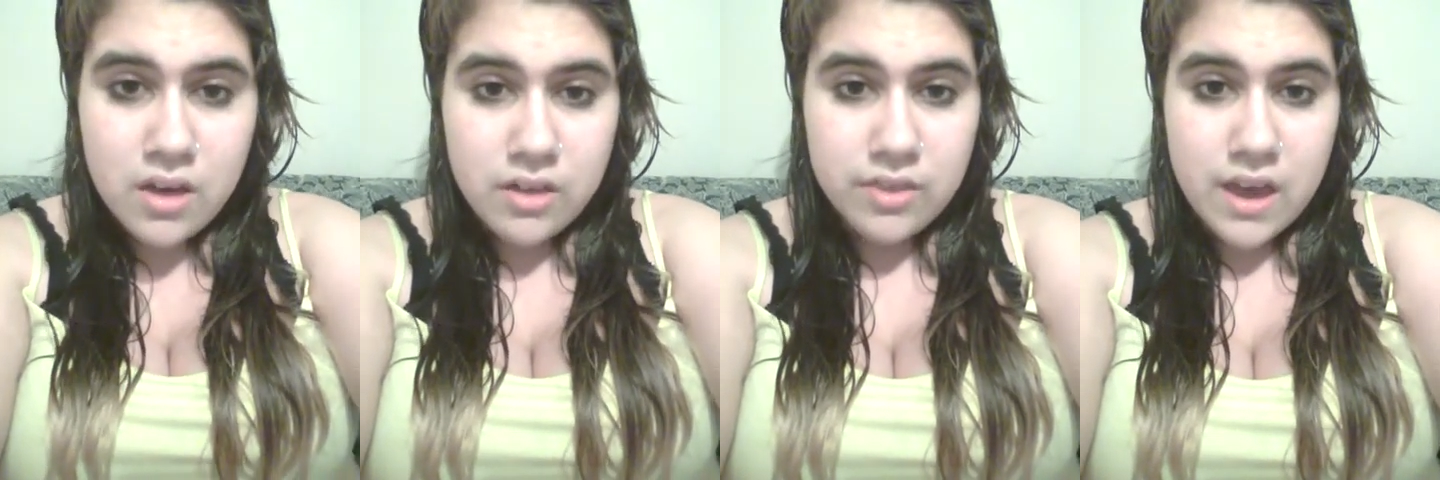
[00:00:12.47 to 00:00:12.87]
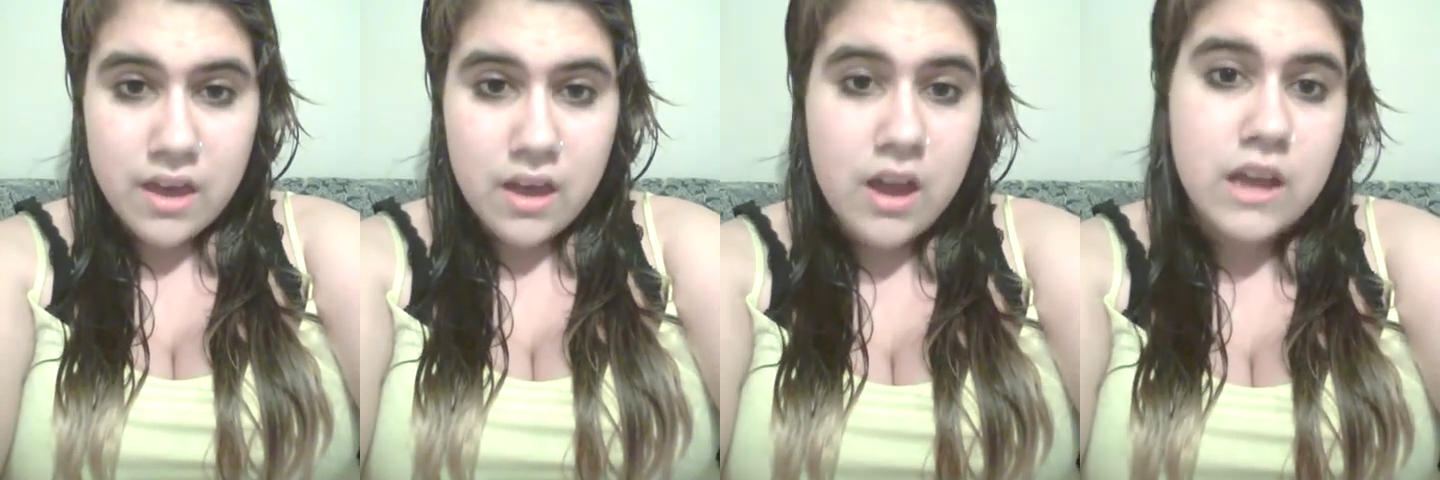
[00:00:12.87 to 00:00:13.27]

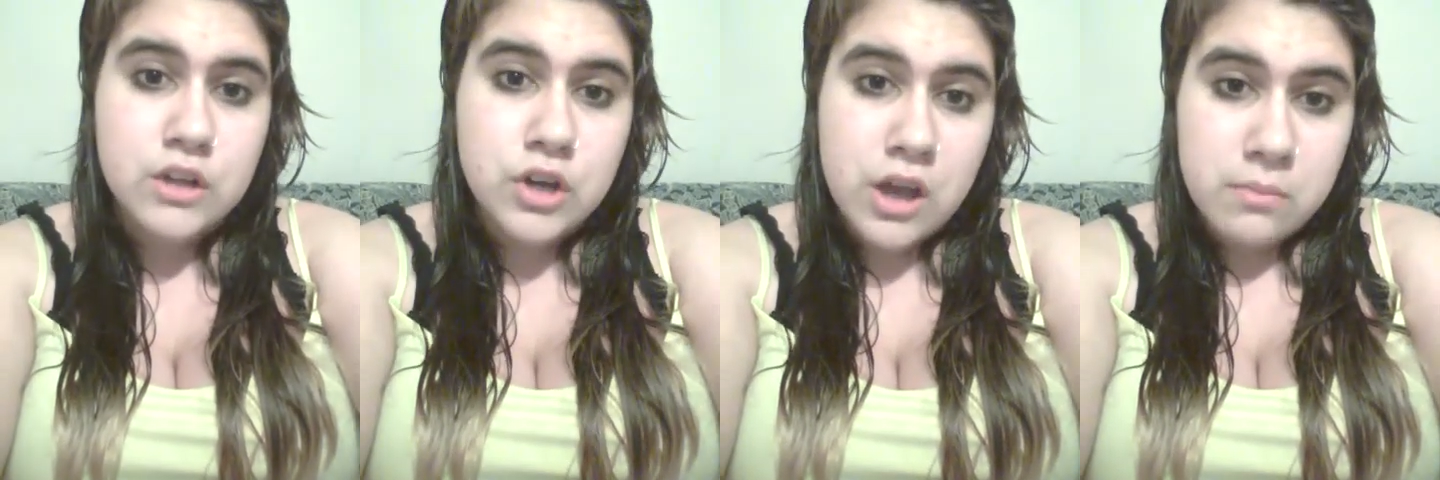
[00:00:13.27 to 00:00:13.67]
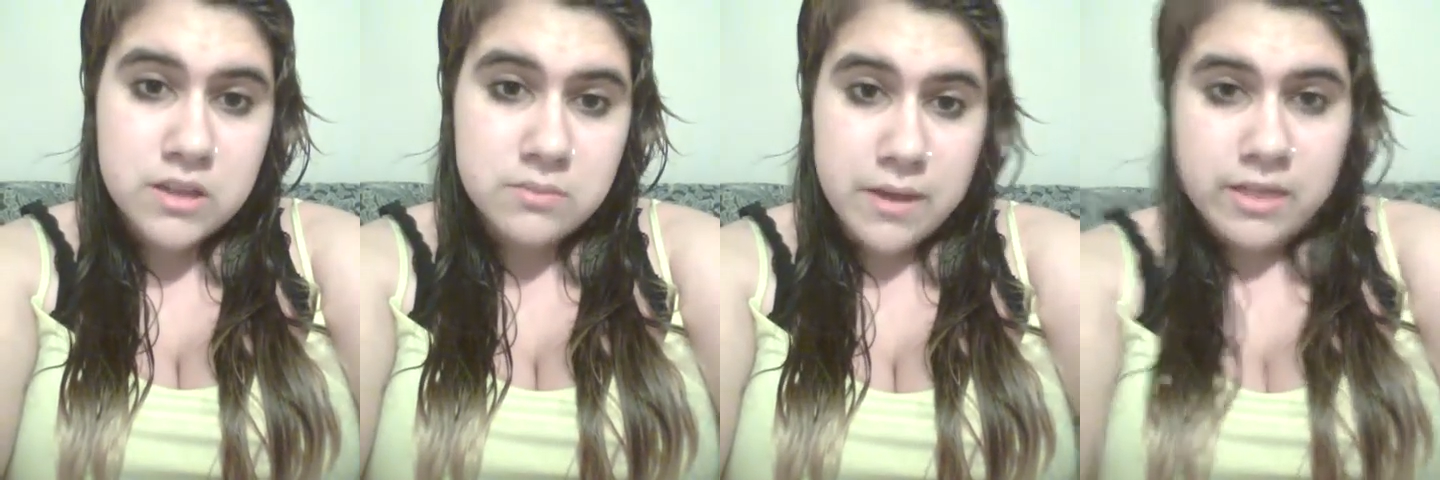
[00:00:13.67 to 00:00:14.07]
that I took out my
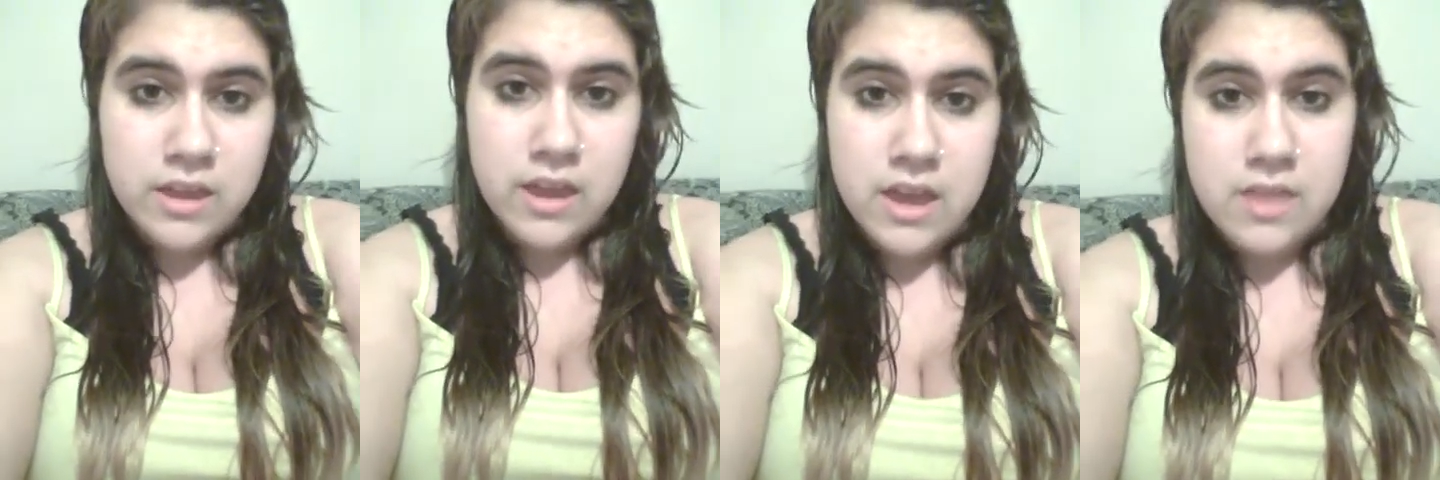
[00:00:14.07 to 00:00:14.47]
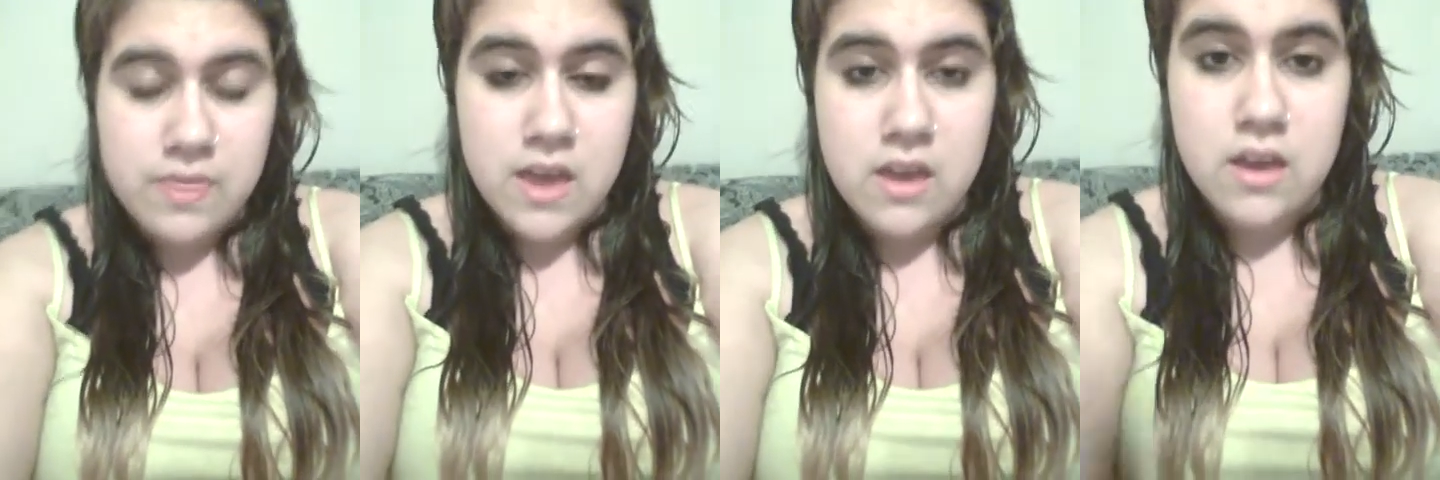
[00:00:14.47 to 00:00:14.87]
smiley and
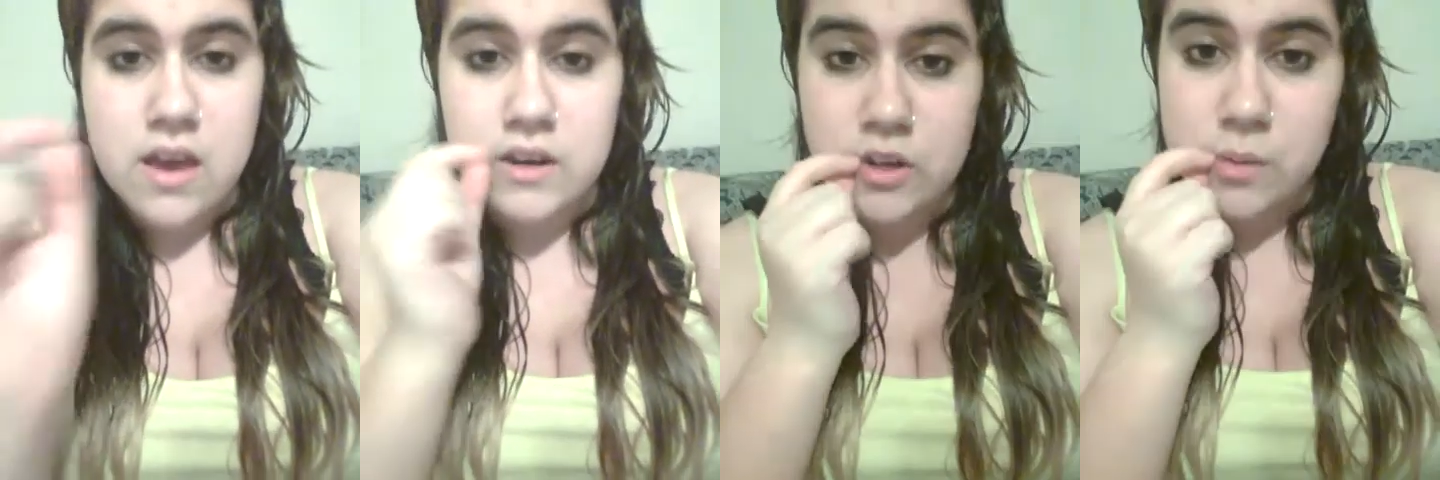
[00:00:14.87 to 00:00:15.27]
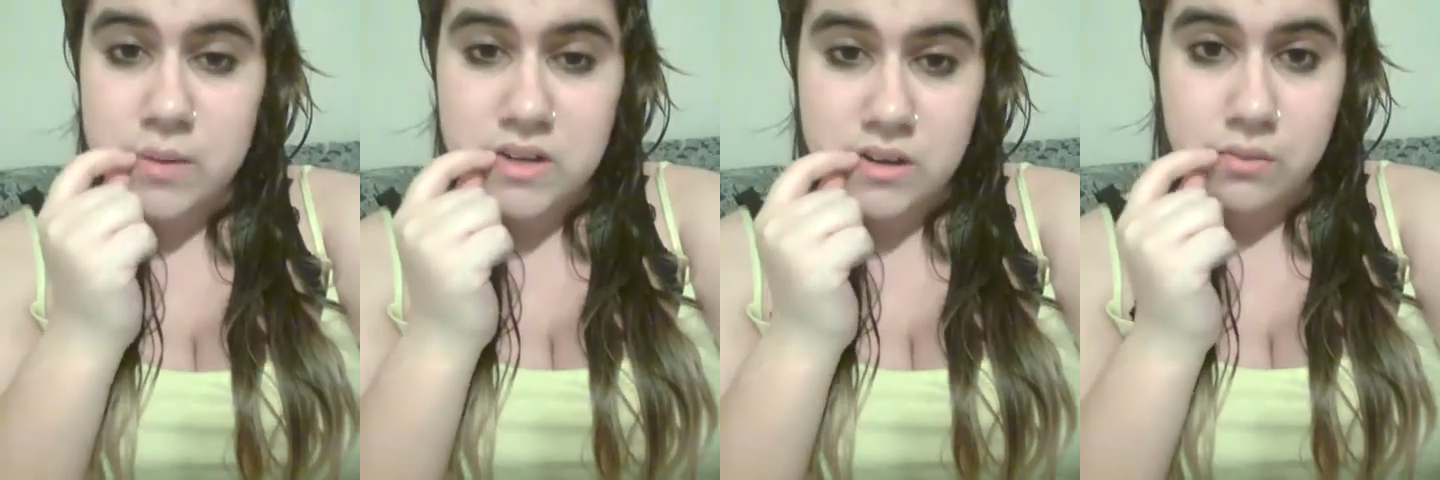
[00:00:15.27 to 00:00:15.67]
that I took out my
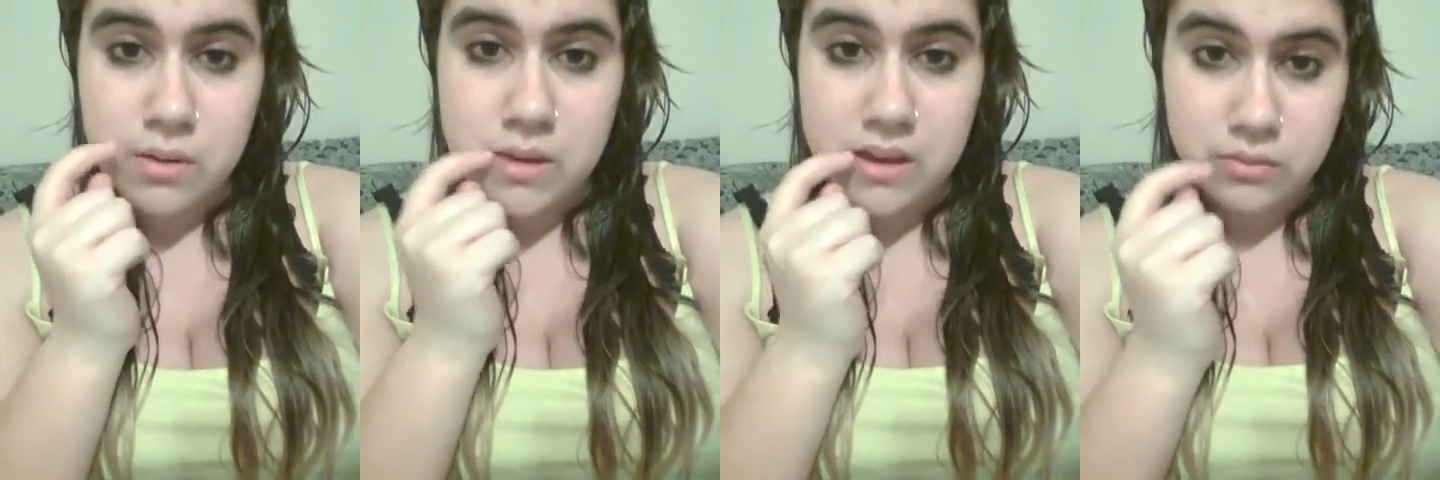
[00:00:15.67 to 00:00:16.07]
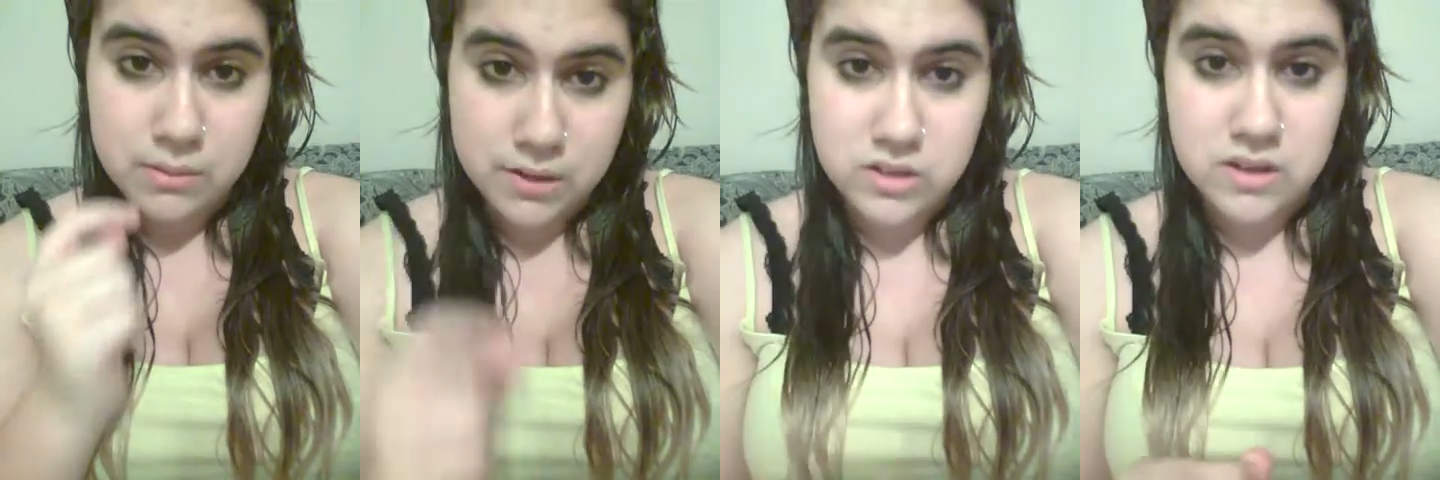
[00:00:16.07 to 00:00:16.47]
tongue web and
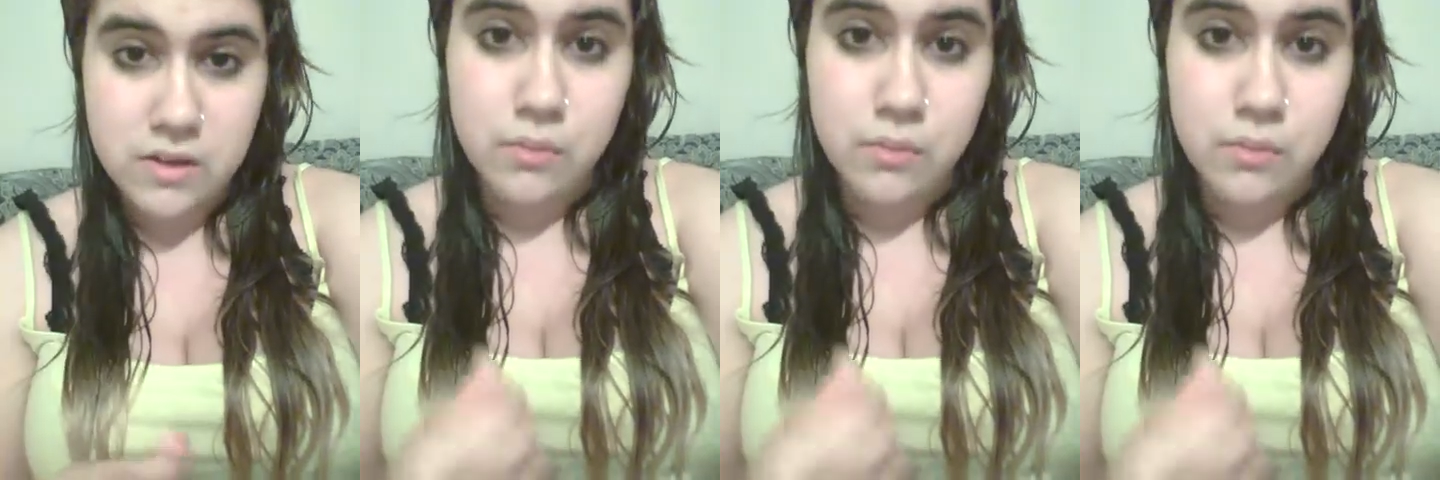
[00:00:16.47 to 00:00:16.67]
re-pierced it.